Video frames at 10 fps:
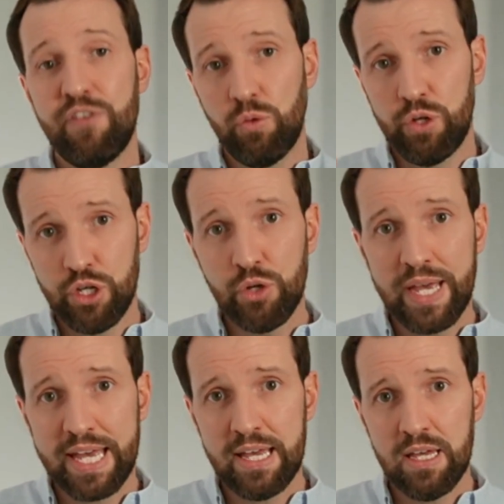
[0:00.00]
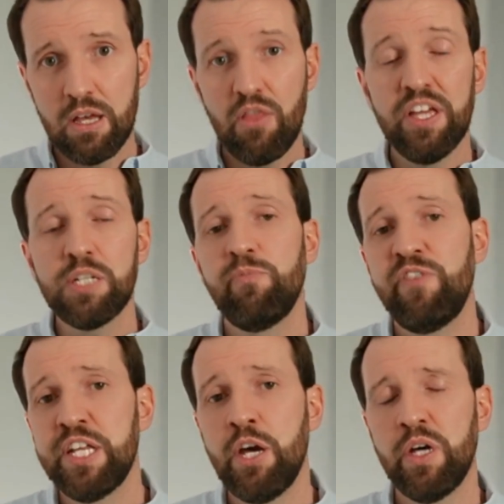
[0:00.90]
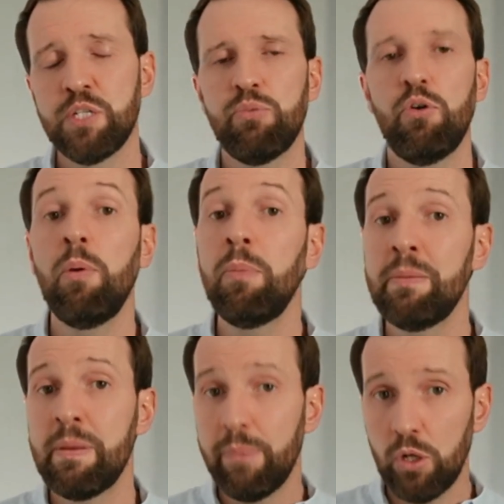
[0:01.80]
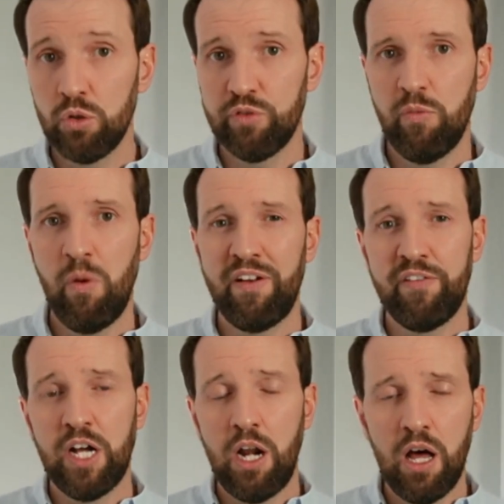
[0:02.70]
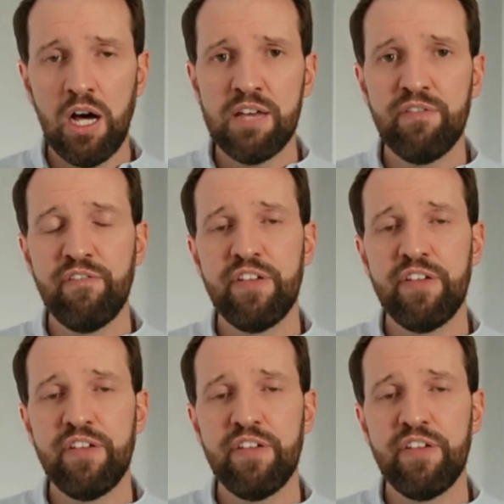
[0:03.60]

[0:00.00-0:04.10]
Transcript: If you're new here, this video has probably been pulled from one of our live